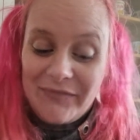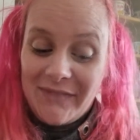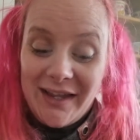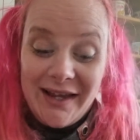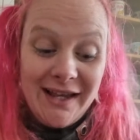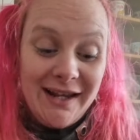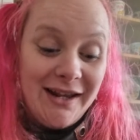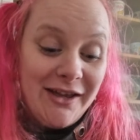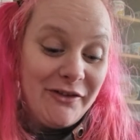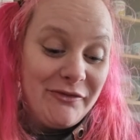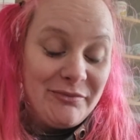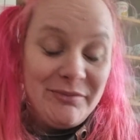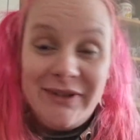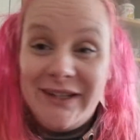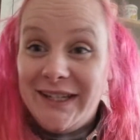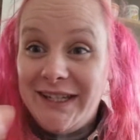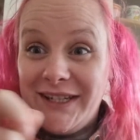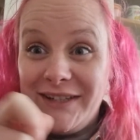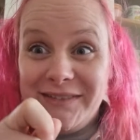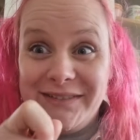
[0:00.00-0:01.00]
I love
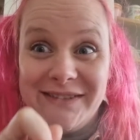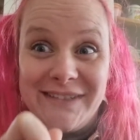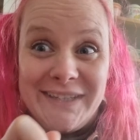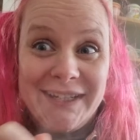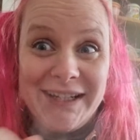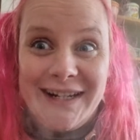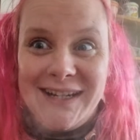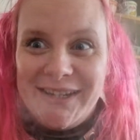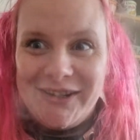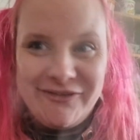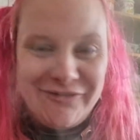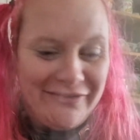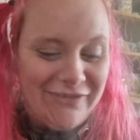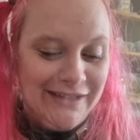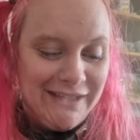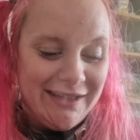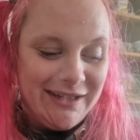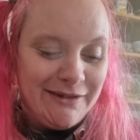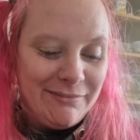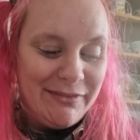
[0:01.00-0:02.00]
beef, and I love
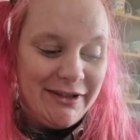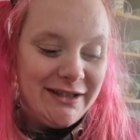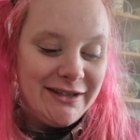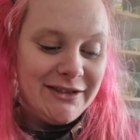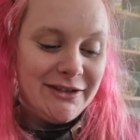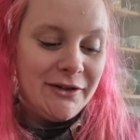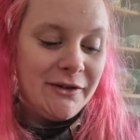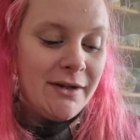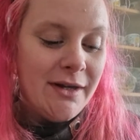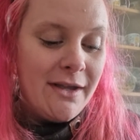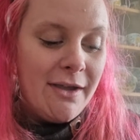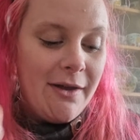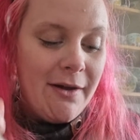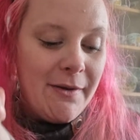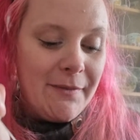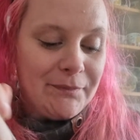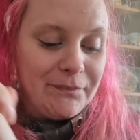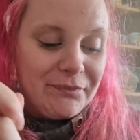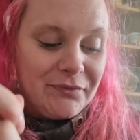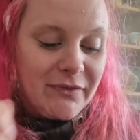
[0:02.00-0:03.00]
Vietnamese. So
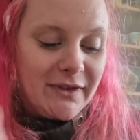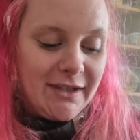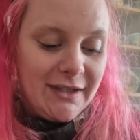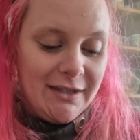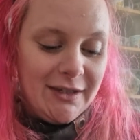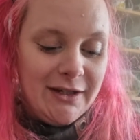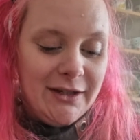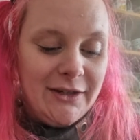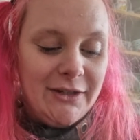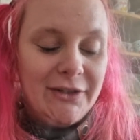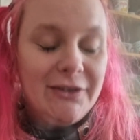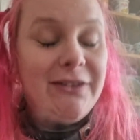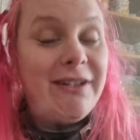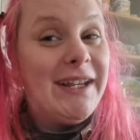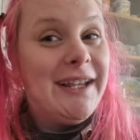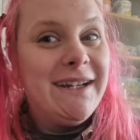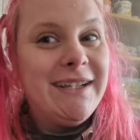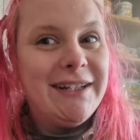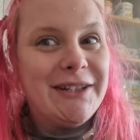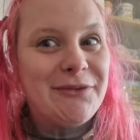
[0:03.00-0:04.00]
you
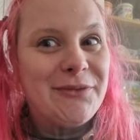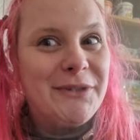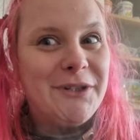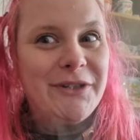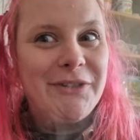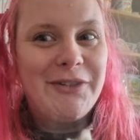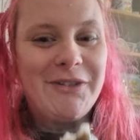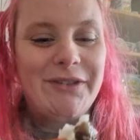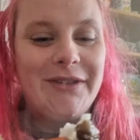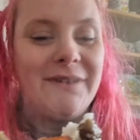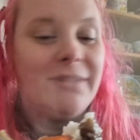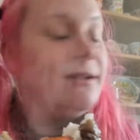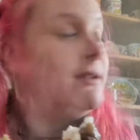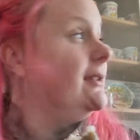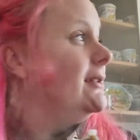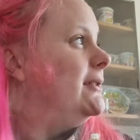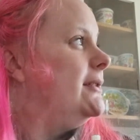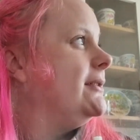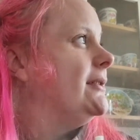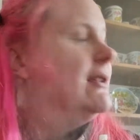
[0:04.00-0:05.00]
think
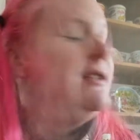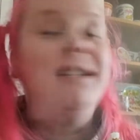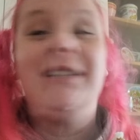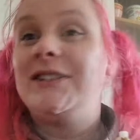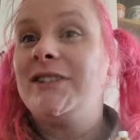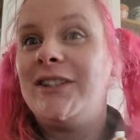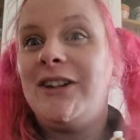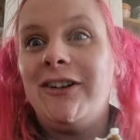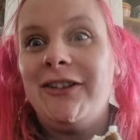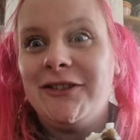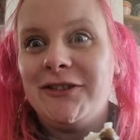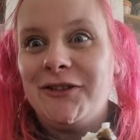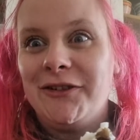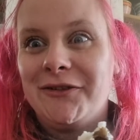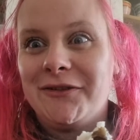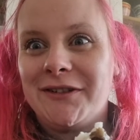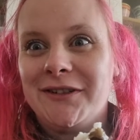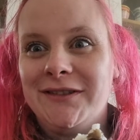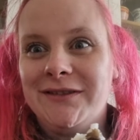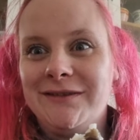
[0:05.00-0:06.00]
this can't go
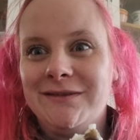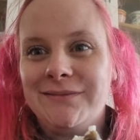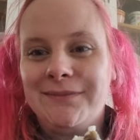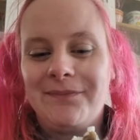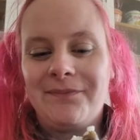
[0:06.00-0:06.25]
wrong?